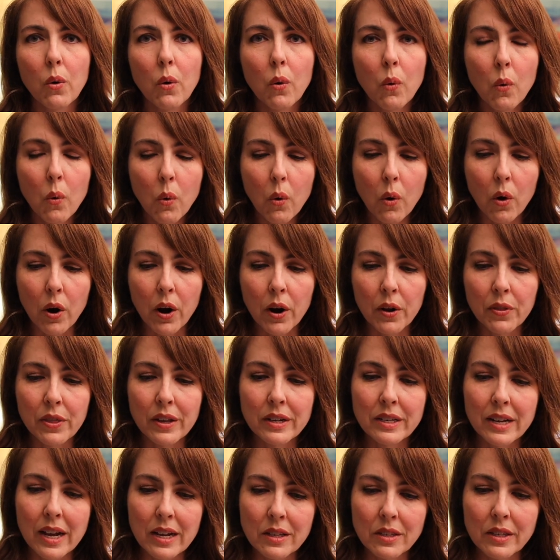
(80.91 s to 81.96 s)
or the
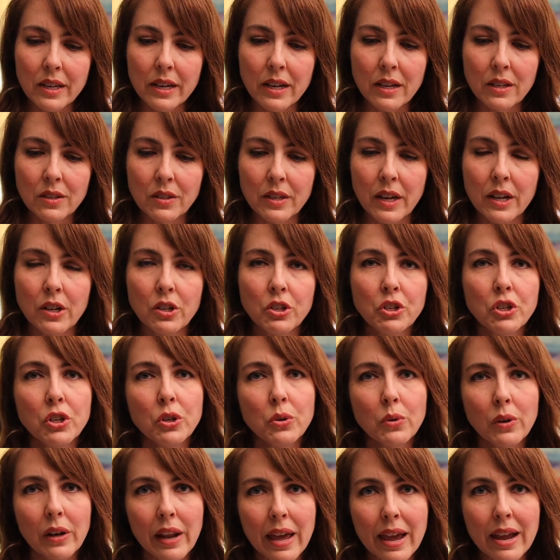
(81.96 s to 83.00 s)
testing is done
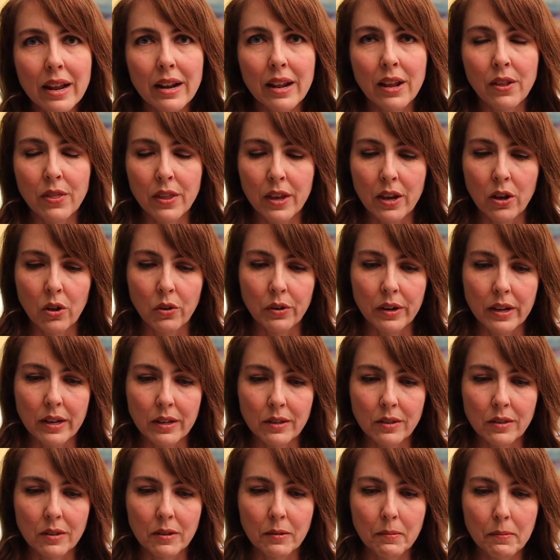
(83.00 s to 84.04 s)
too late in the
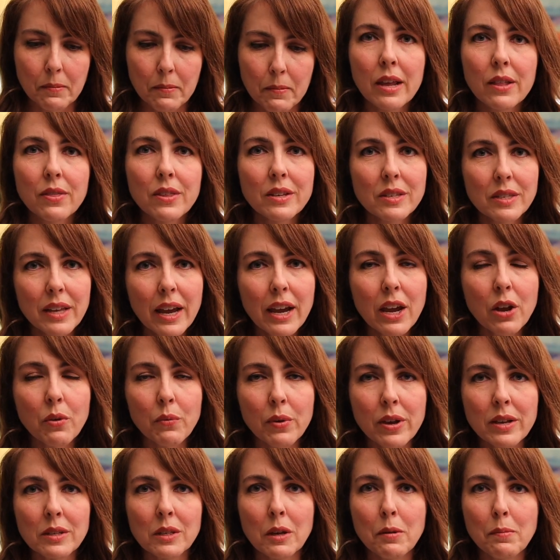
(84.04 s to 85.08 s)
illness. The second
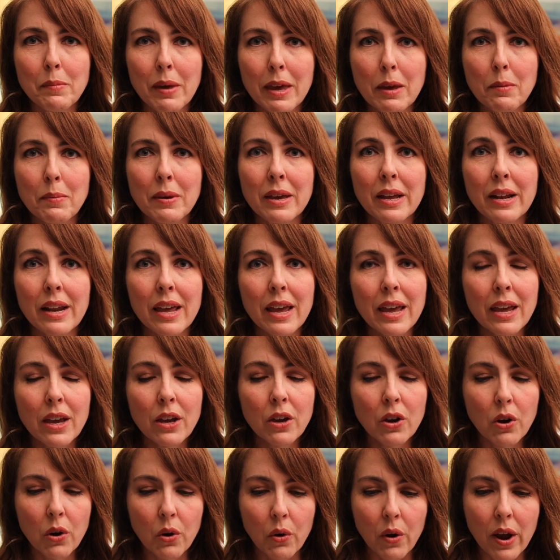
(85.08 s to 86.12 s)
reason may be an
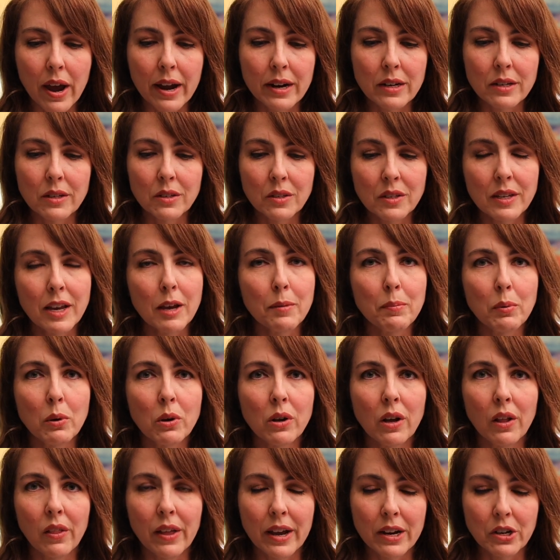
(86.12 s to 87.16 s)
incorrect sample
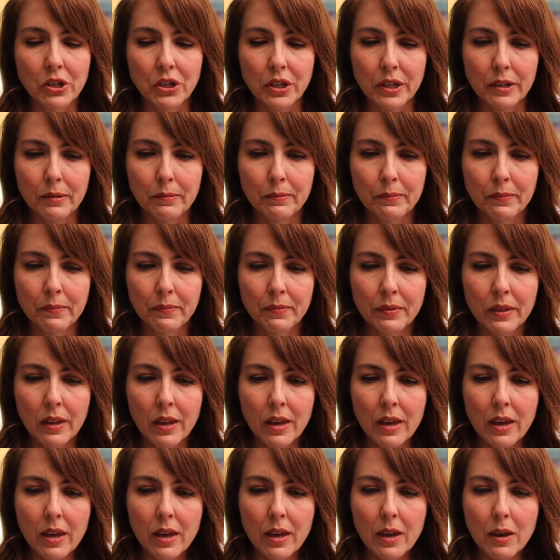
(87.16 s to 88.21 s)
collection
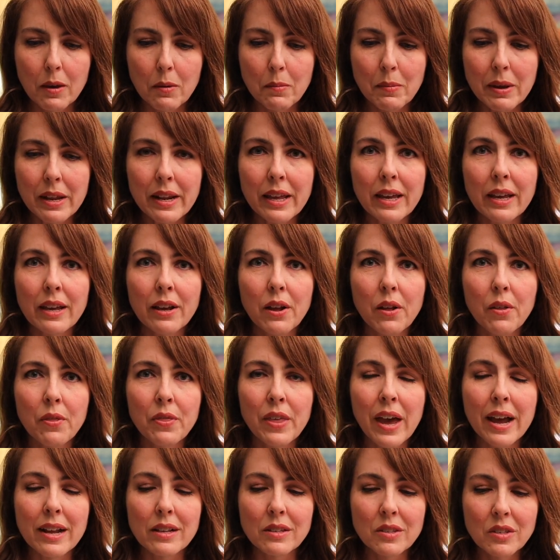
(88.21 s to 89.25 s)
meaning
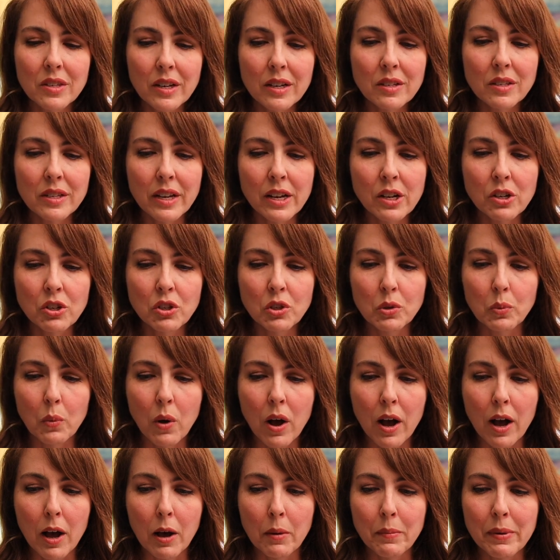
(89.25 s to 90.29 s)
that six inch
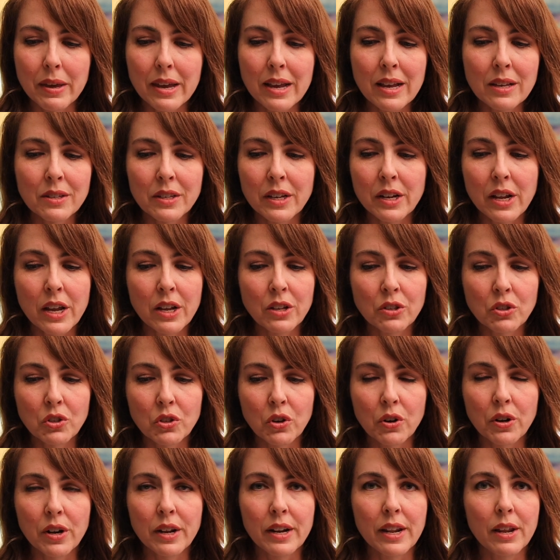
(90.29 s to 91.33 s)
swab isn't
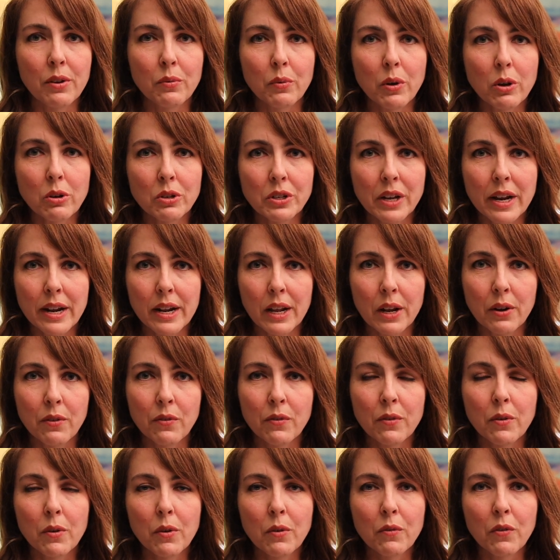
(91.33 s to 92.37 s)
inserted and rotated
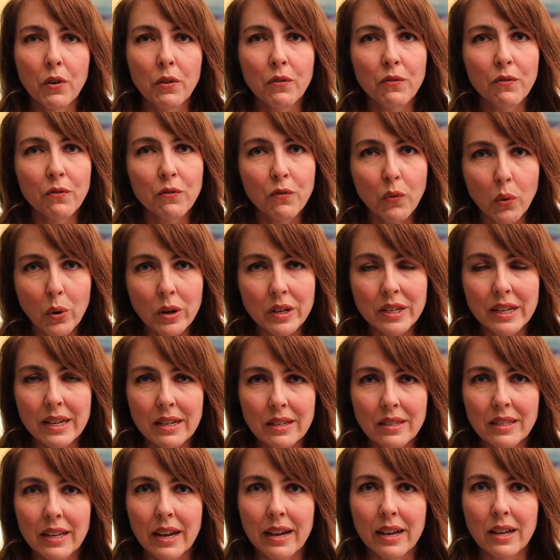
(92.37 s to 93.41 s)
for
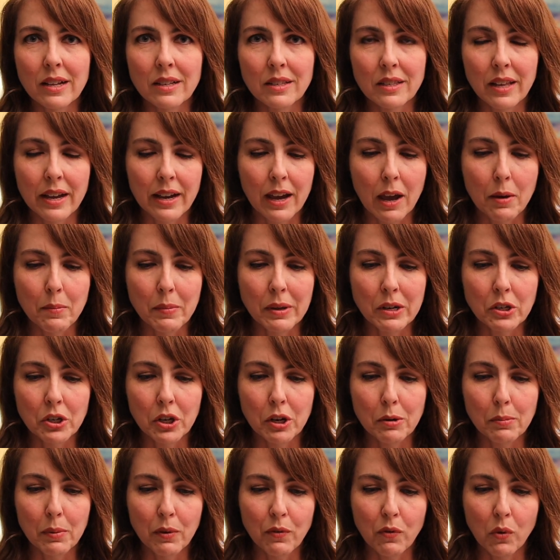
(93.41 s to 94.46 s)
14 seconds like I
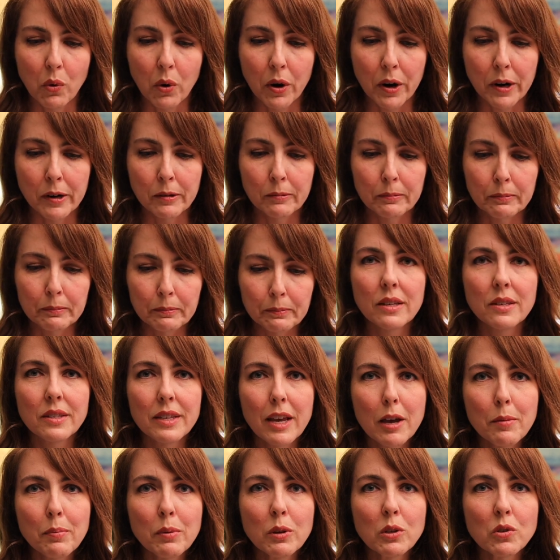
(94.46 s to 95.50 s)
mentioned before.
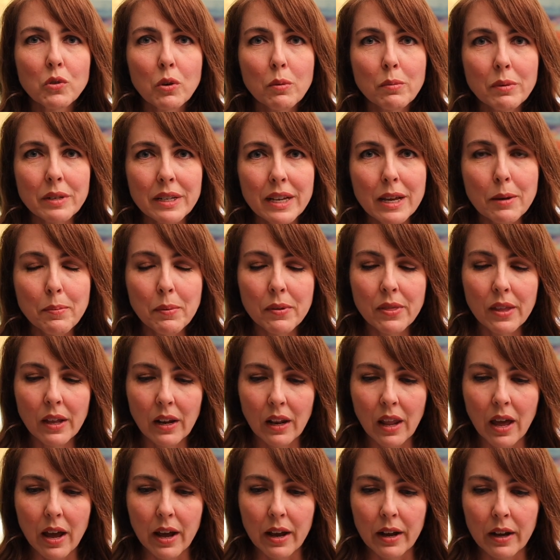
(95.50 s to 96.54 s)
Samples from deep in the
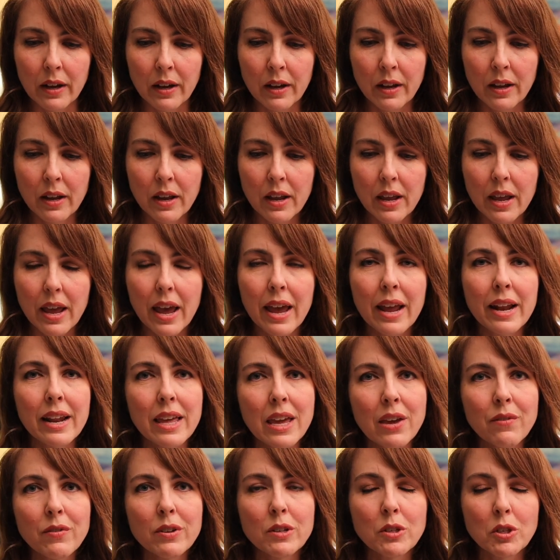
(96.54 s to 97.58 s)
lung and
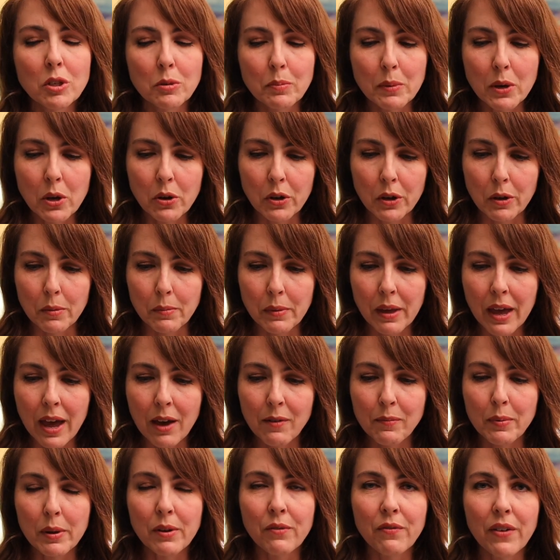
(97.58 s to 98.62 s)
even sputum
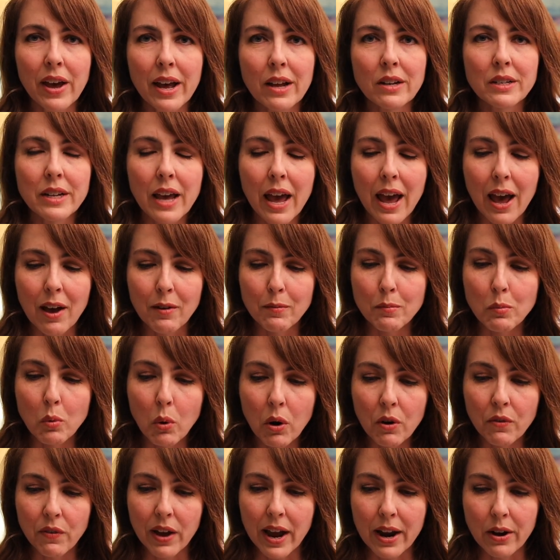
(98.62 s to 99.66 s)
have been found to have
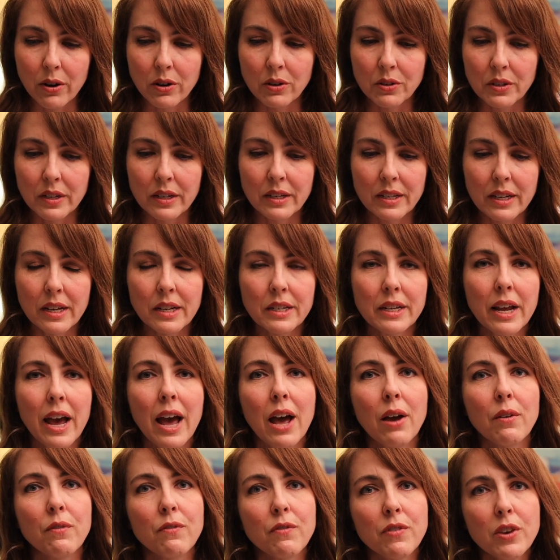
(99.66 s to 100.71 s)
more virus and tend to
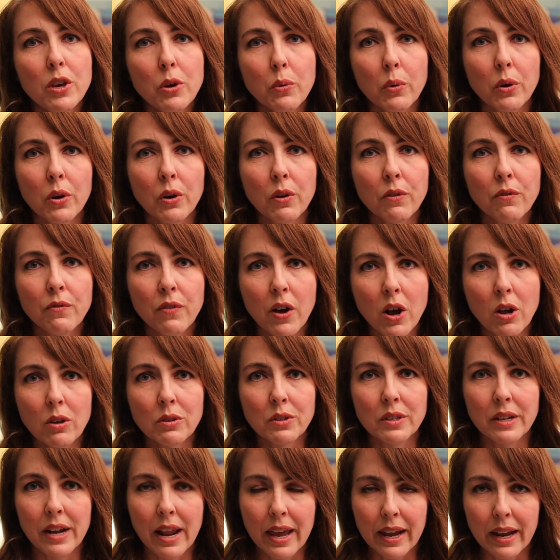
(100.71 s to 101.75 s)
have fewer
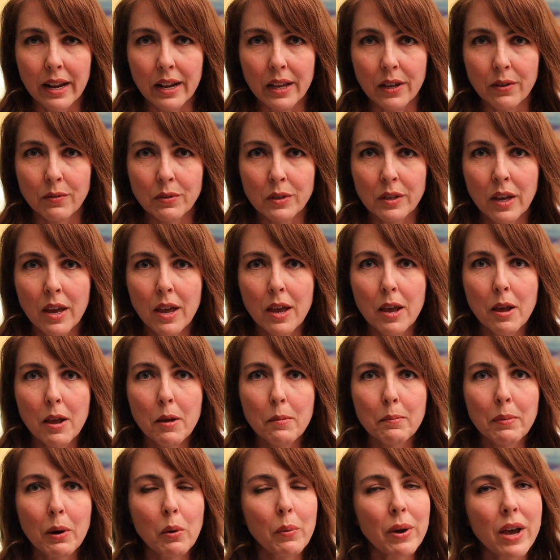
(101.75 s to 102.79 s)
false negatives,
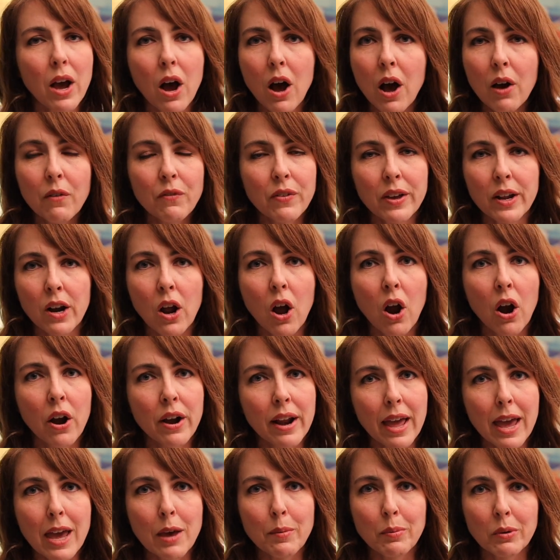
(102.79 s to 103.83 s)
but we often
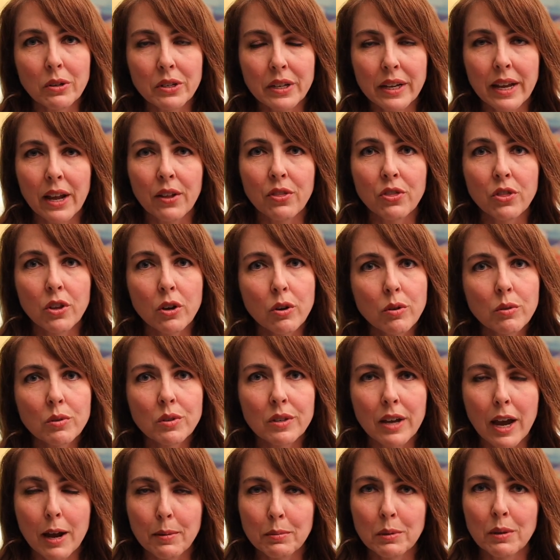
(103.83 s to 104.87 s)
aren't able to get those
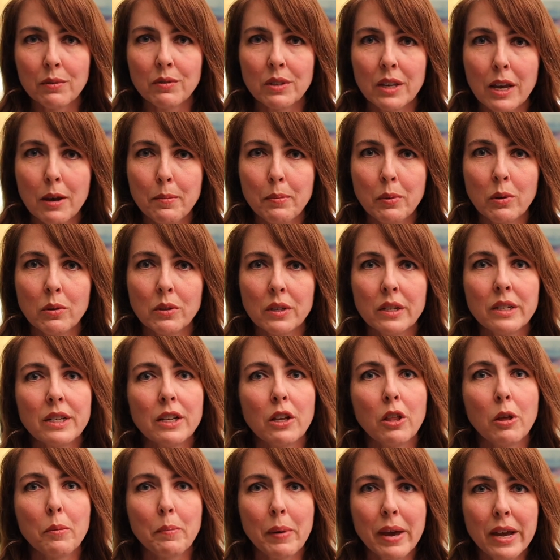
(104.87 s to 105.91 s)
types of samples
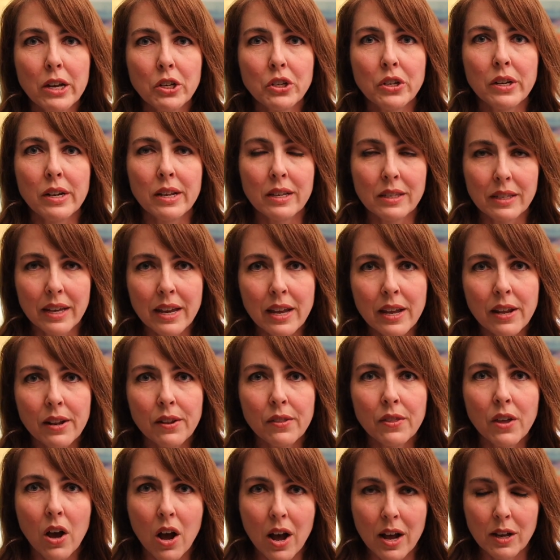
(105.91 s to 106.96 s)
until a patient is
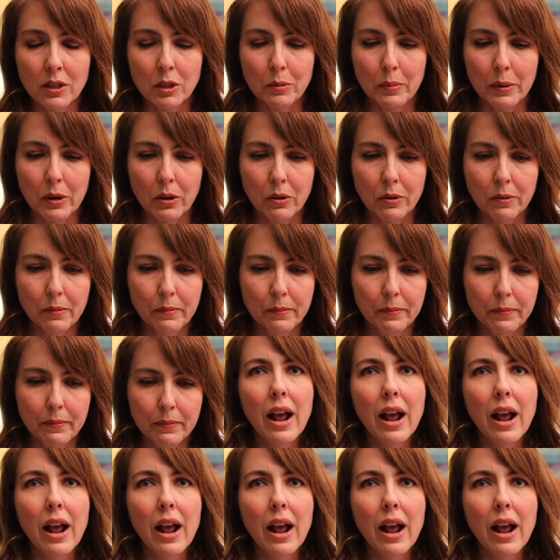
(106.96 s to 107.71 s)
in the hospital.